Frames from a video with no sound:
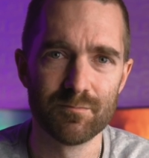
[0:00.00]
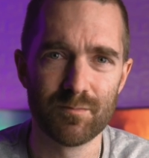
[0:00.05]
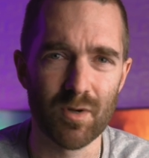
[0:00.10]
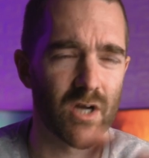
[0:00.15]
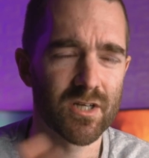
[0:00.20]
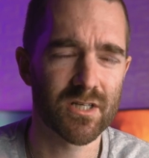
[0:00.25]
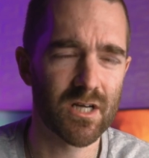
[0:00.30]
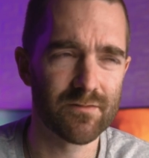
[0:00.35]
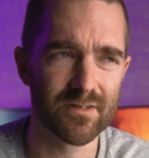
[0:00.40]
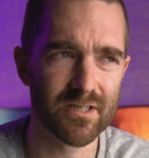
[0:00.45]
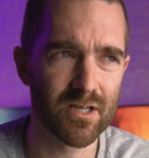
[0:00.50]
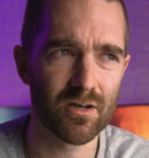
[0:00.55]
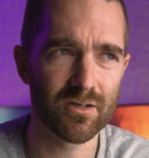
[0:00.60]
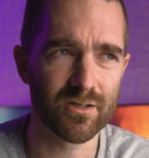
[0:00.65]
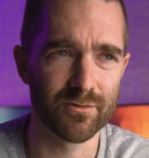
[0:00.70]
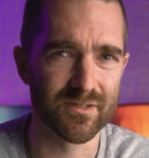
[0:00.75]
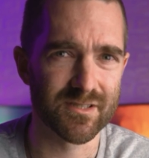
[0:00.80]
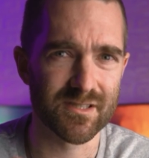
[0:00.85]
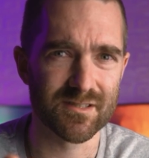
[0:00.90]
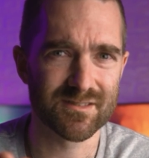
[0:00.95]
I can't really
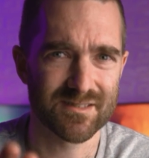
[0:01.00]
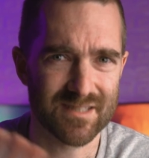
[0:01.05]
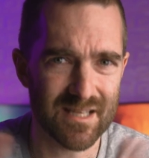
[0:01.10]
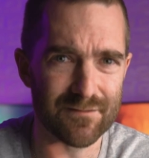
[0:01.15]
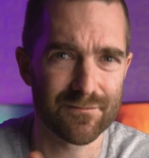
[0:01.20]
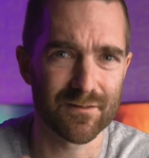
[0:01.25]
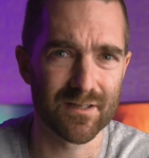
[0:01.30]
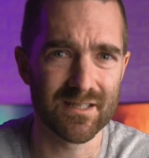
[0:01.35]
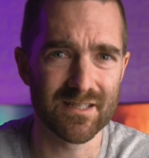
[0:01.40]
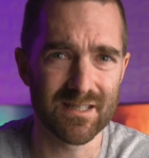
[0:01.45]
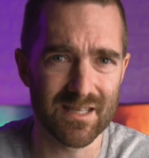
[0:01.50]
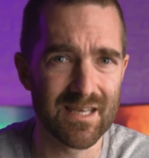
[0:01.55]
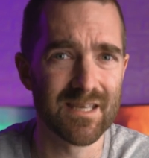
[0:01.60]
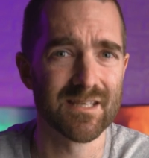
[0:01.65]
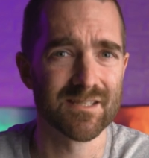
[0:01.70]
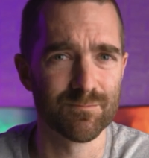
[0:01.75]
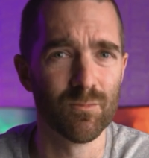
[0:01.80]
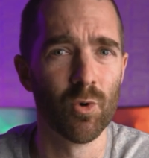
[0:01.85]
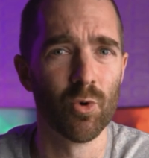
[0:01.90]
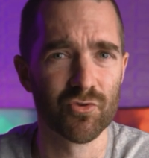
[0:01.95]
argue, it definitely
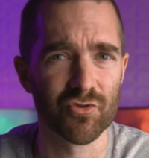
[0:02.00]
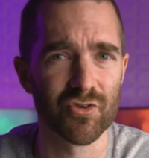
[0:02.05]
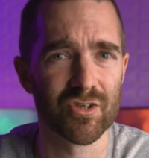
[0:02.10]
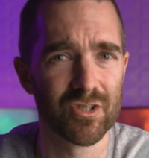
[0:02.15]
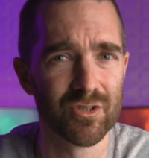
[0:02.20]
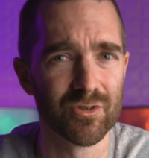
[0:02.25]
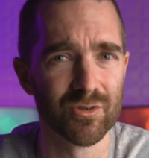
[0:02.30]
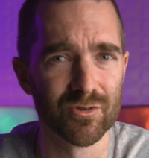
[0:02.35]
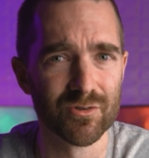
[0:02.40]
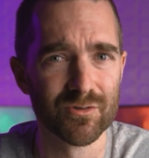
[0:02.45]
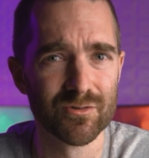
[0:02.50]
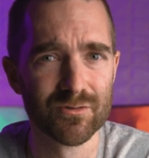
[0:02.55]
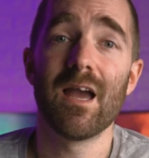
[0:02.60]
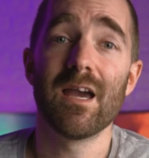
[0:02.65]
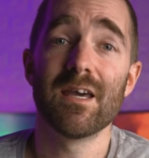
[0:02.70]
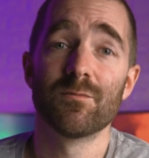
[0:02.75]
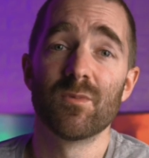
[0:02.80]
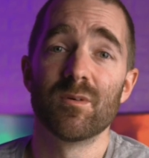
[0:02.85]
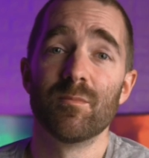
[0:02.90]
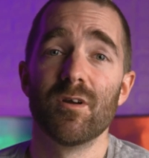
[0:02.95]
is more secure.
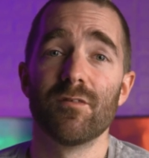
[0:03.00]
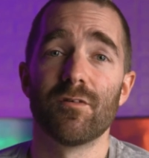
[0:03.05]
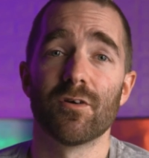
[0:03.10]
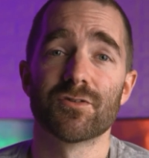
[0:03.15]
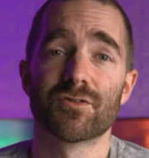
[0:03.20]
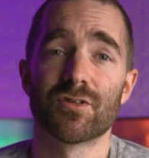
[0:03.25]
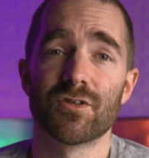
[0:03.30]
And we move on